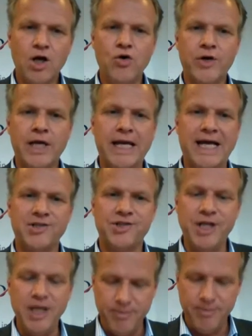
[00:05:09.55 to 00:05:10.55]
Looking at
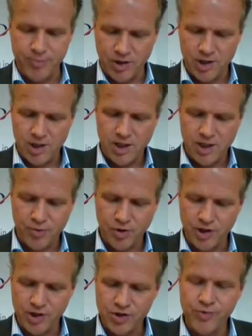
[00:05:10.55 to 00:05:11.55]
cheaper
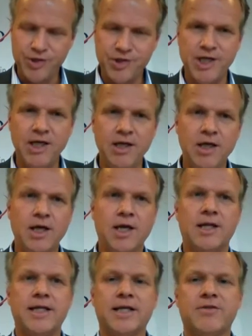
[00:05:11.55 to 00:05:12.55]
products, we see
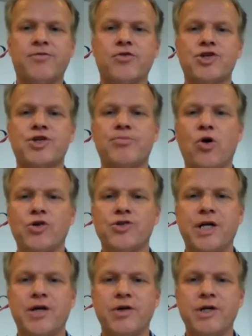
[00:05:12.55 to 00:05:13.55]
that for small
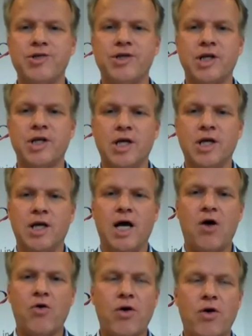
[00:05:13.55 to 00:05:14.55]
series,
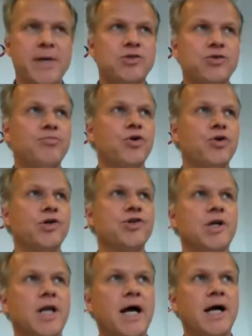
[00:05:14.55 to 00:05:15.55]
our metal
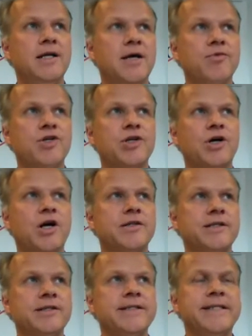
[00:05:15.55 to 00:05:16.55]
production line, and we
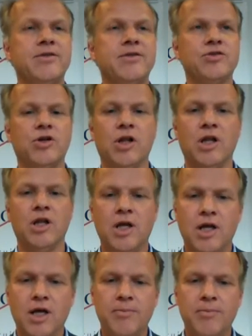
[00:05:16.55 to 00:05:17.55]
started in the dental
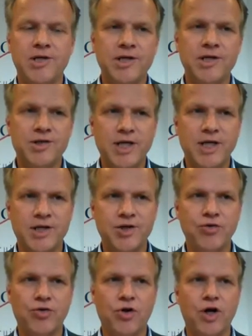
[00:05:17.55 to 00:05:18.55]
business, as
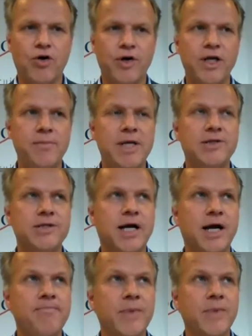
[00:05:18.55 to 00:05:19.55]
you all know in the meantime,